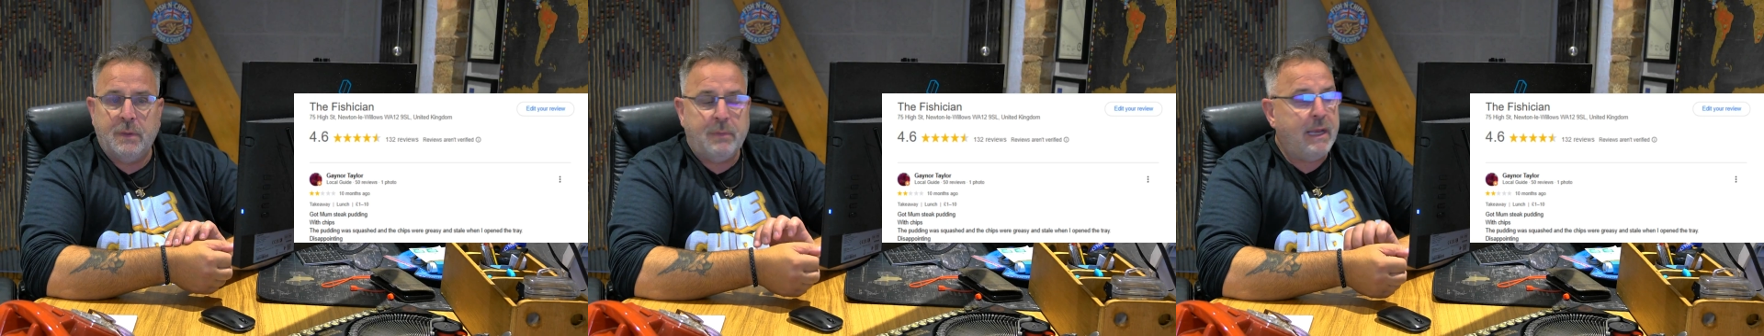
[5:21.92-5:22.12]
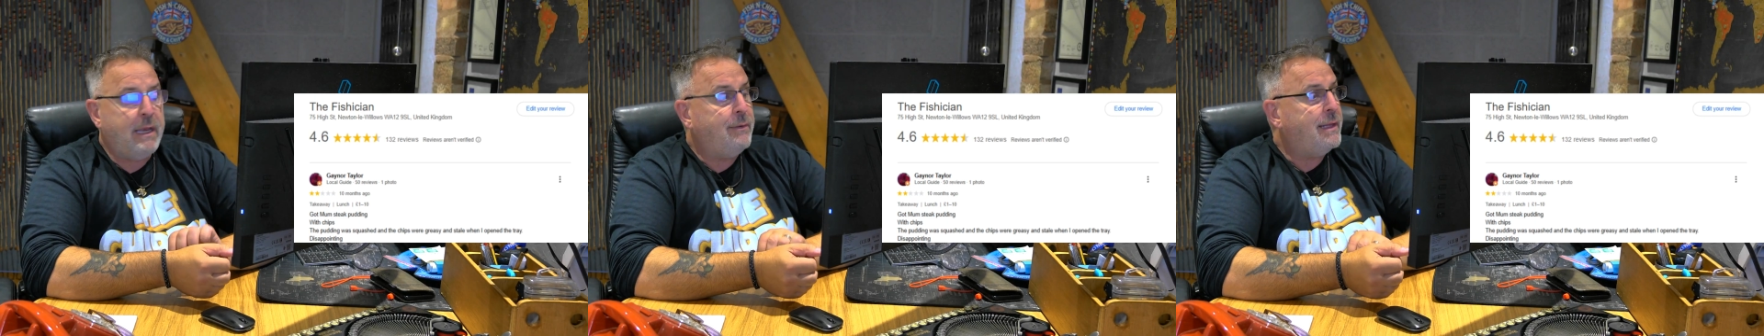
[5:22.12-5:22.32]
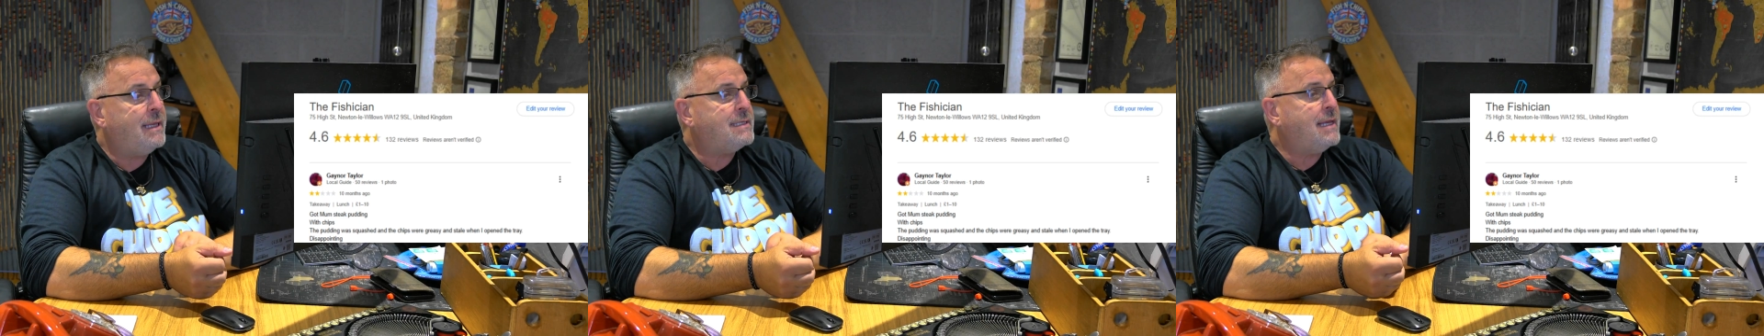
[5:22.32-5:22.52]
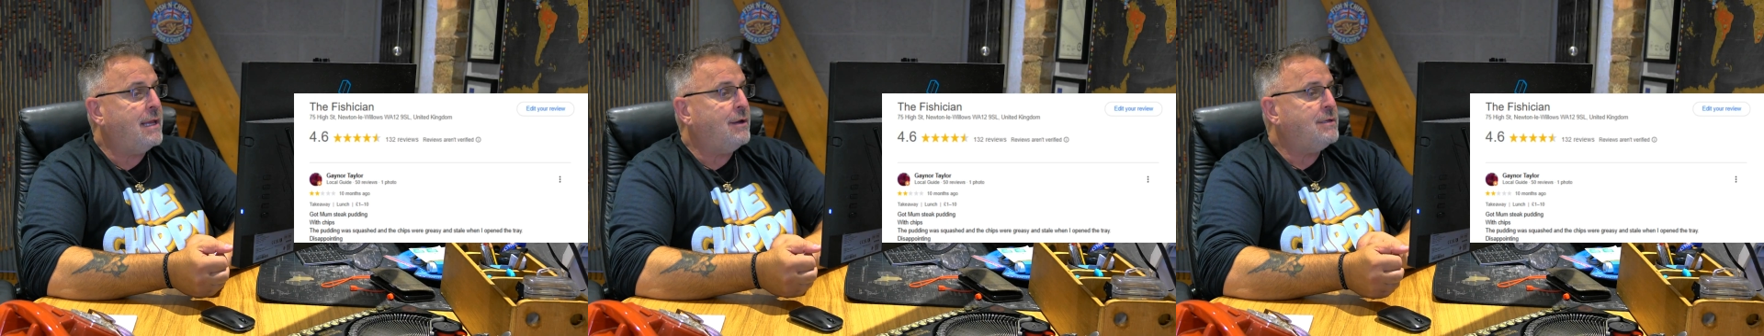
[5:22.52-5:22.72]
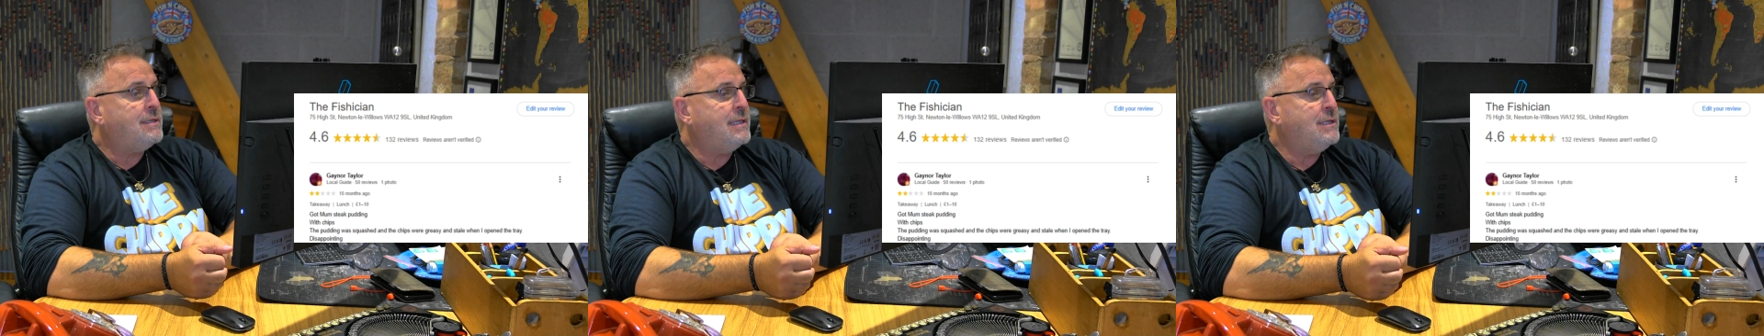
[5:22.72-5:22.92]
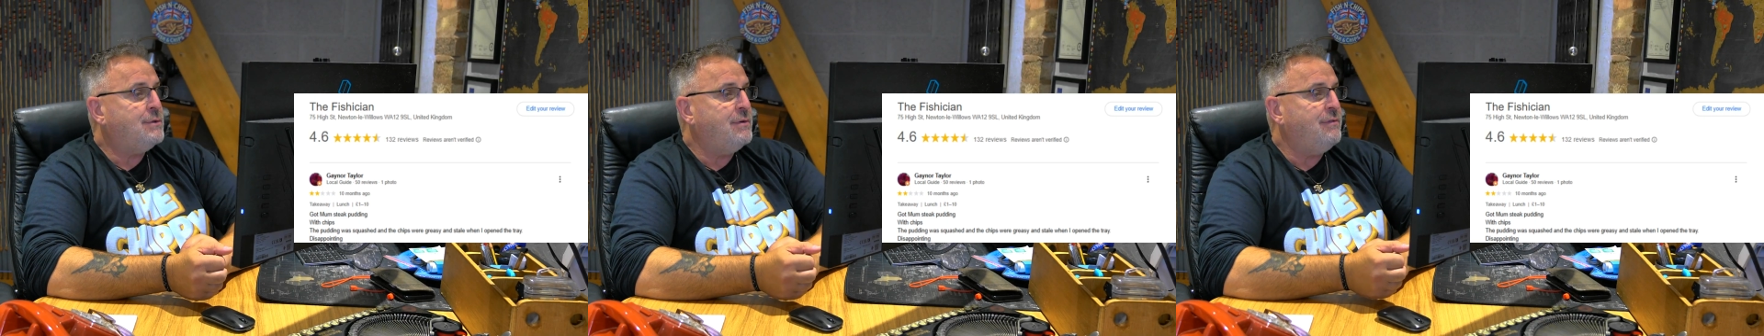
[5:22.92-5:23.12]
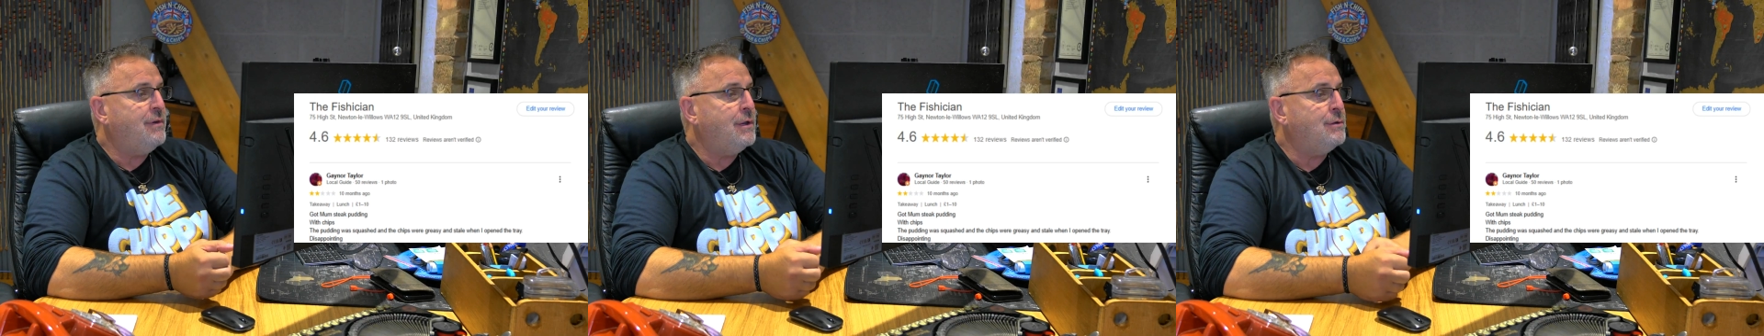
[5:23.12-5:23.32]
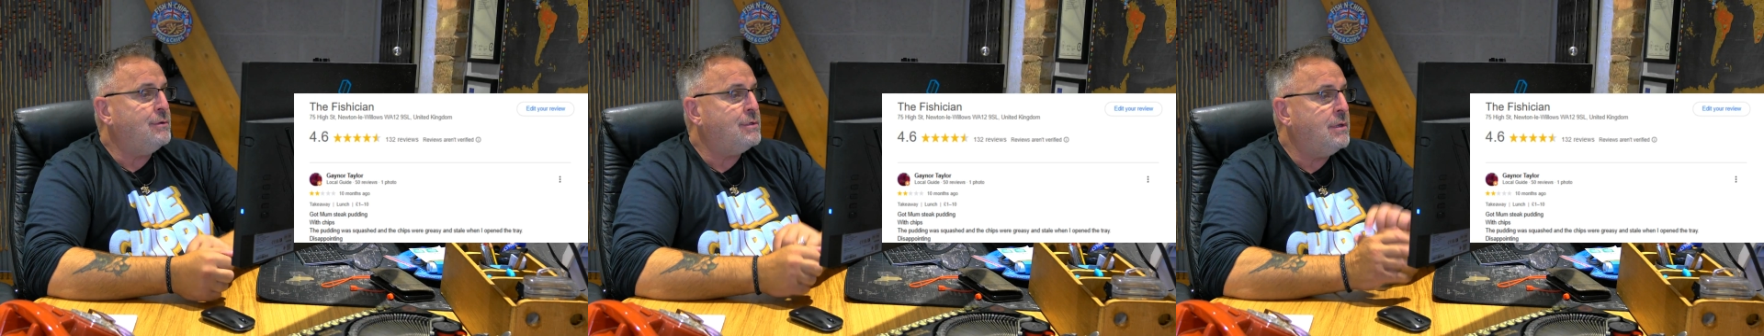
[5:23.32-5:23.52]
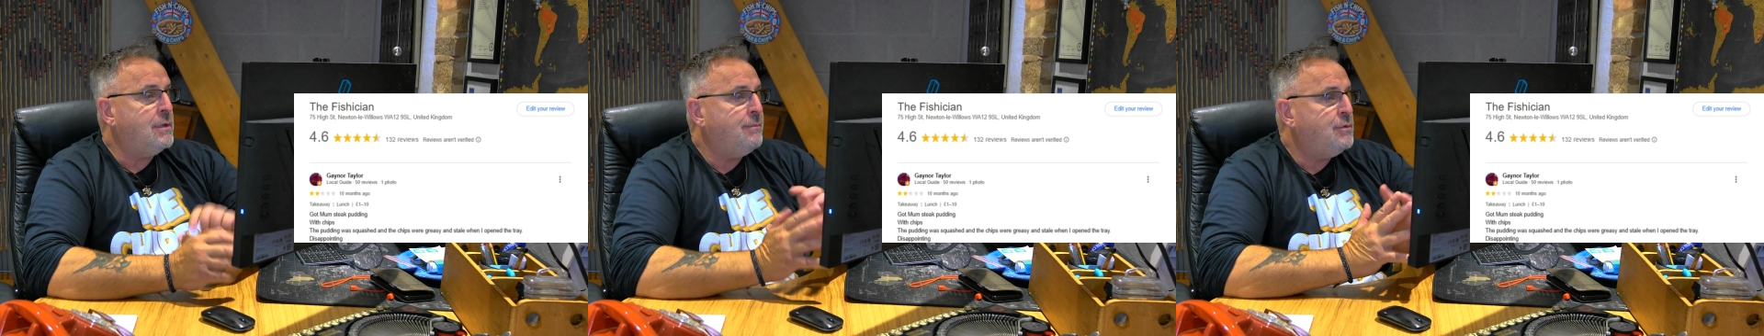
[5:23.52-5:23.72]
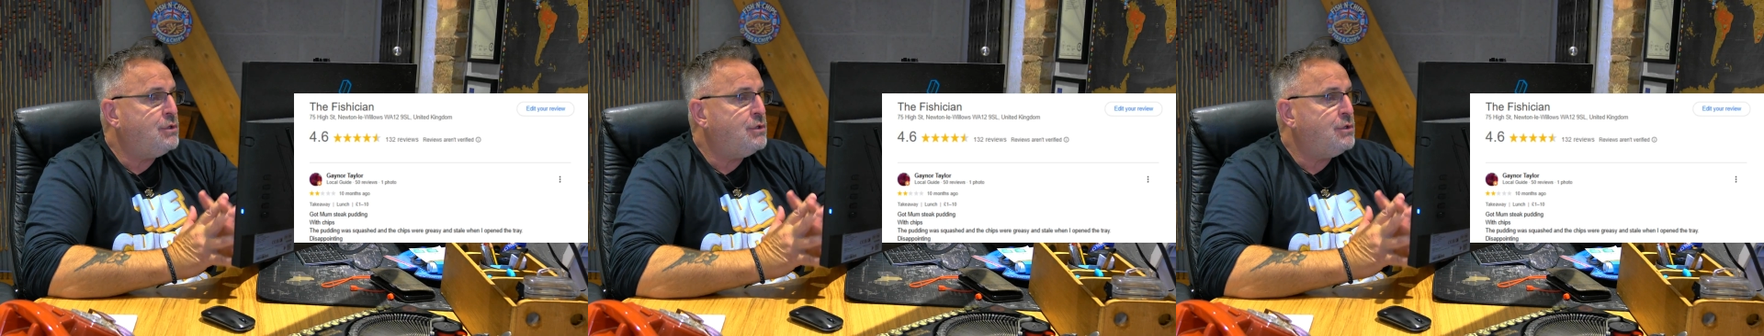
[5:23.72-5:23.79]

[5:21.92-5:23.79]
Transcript: But anyway, let's get on to these reviews.